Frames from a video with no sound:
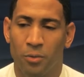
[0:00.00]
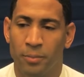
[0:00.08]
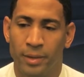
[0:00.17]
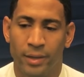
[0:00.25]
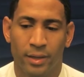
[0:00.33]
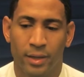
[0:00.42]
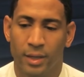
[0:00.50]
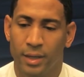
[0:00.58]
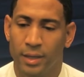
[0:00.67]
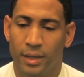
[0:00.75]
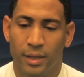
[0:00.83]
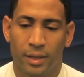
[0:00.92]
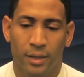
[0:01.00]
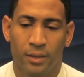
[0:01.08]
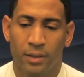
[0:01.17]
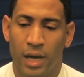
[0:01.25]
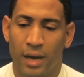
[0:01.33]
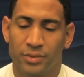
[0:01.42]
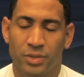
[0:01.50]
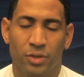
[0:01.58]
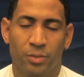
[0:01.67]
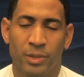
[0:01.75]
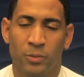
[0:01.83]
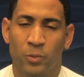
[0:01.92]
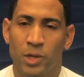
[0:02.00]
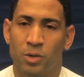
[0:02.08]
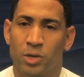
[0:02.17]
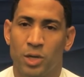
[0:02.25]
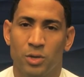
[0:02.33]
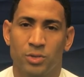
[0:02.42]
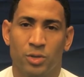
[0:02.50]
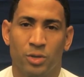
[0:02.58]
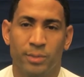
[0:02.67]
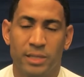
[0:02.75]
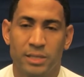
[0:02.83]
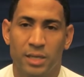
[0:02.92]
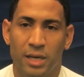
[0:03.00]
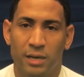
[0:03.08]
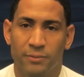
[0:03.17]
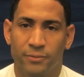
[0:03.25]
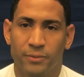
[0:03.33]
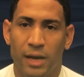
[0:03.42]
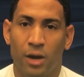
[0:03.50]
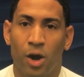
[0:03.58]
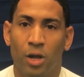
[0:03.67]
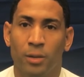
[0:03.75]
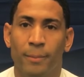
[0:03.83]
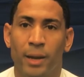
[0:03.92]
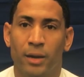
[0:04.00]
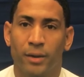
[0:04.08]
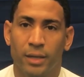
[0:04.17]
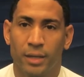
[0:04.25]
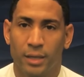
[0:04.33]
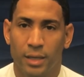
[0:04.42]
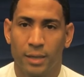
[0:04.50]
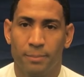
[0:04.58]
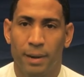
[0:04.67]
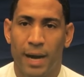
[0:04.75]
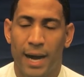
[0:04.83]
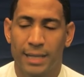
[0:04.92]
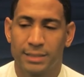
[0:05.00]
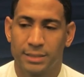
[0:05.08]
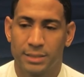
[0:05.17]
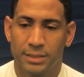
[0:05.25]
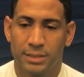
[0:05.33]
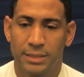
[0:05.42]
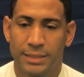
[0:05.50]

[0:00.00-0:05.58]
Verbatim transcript: But obviously, going to be well coached, going to be tough. Got an All American in Giddy Potts.